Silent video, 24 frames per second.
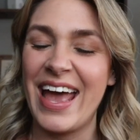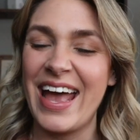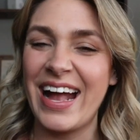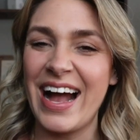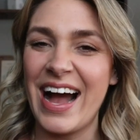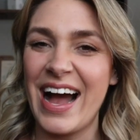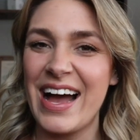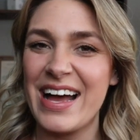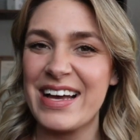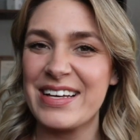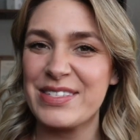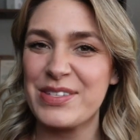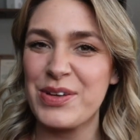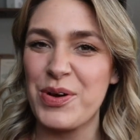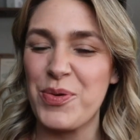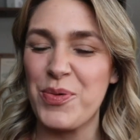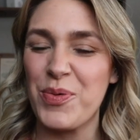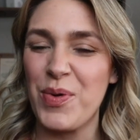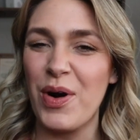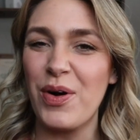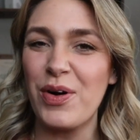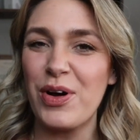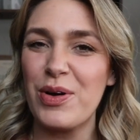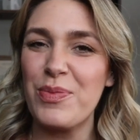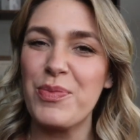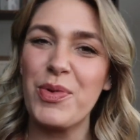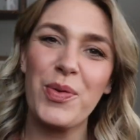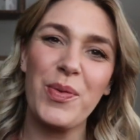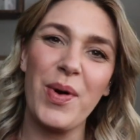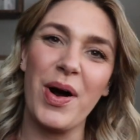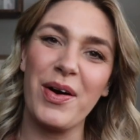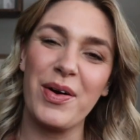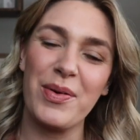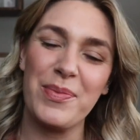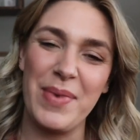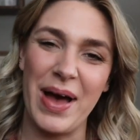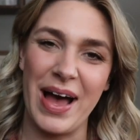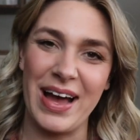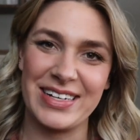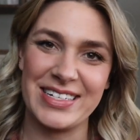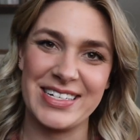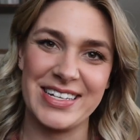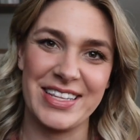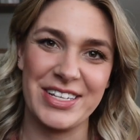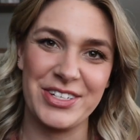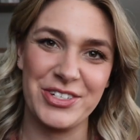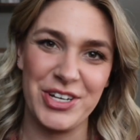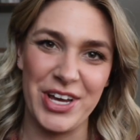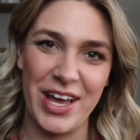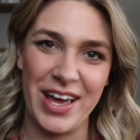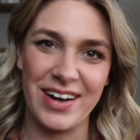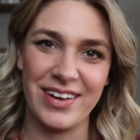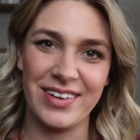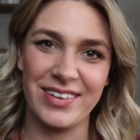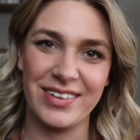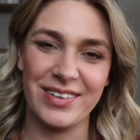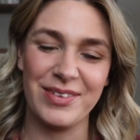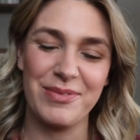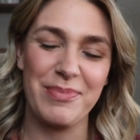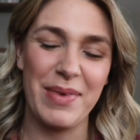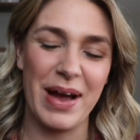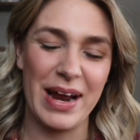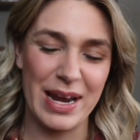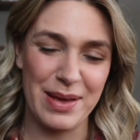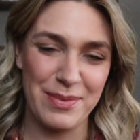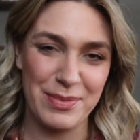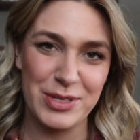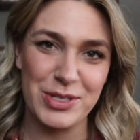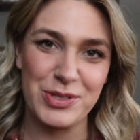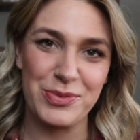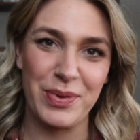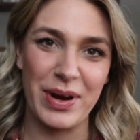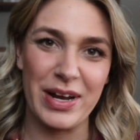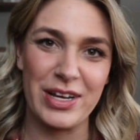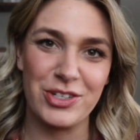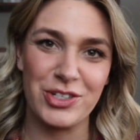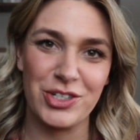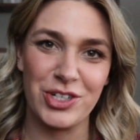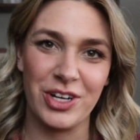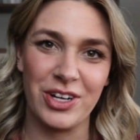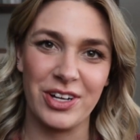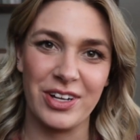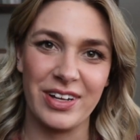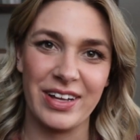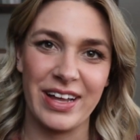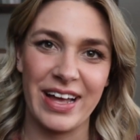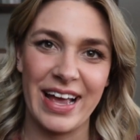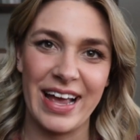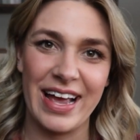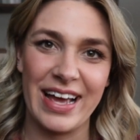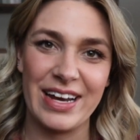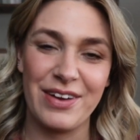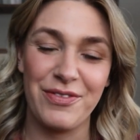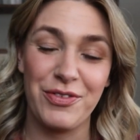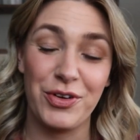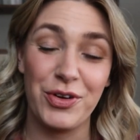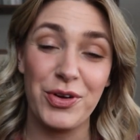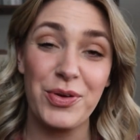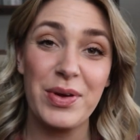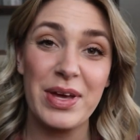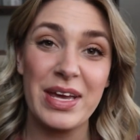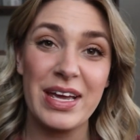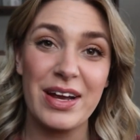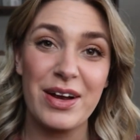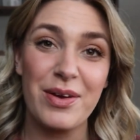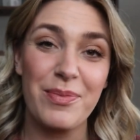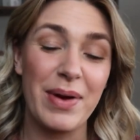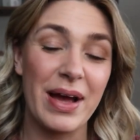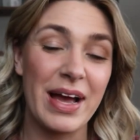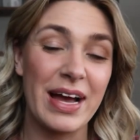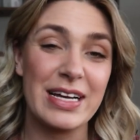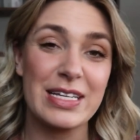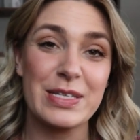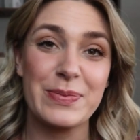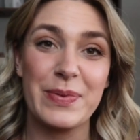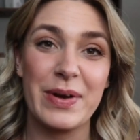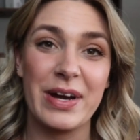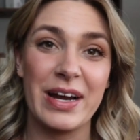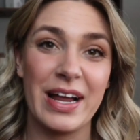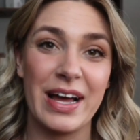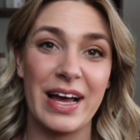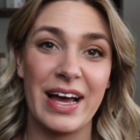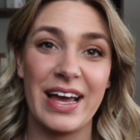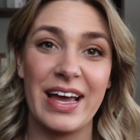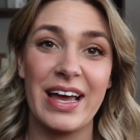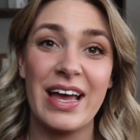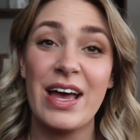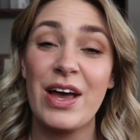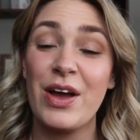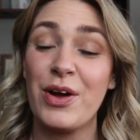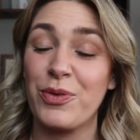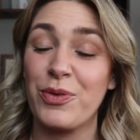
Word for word: Hey guys, welcome or welcome back to the channel. My name is Rachel, and if you're new here, my husband and I